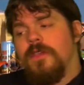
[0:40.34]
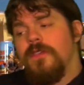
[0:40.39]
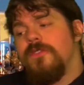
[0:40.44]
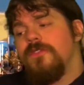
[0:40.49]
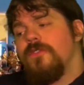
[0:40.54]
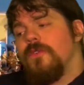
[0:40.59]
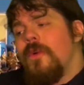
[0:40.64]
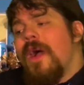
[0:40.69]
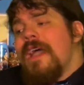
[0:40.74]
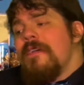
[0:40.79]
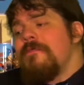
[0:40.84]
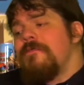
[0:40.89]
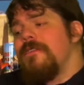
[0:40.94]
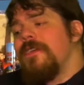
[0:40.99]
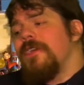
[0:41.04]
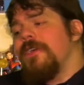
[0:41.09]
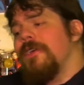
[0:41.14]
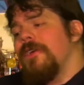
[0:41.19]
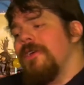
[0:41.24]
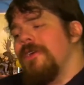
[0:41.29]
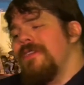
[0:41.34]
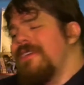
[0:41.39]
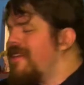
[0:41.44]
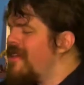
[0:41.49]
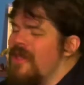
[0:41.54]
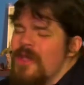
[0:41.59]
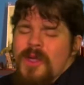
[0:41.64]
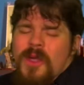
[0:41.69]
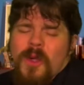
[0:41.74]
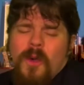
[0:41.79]
so I figured,
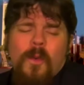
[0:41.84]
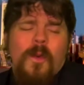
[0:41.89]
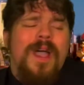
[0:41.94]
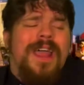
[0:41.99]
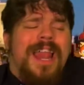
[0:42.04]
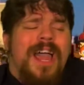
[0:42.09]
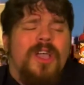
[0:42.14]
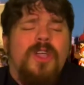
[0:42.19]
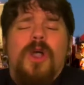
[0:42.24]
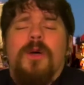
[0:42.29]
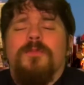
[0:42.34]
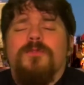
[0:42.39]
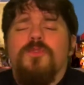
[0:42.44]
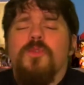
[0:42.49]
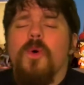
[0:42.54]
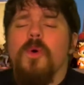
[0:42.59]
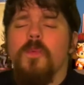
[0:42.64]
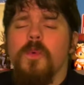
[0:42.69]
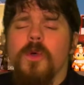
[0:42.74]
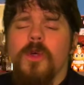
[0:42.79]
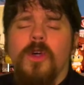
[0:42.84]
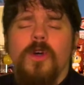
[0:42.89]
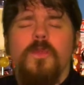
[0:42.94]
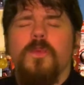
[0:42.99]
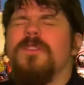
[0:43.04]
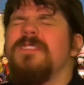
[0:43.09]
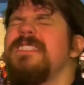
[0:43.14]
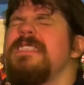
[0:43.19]
why not come to a world where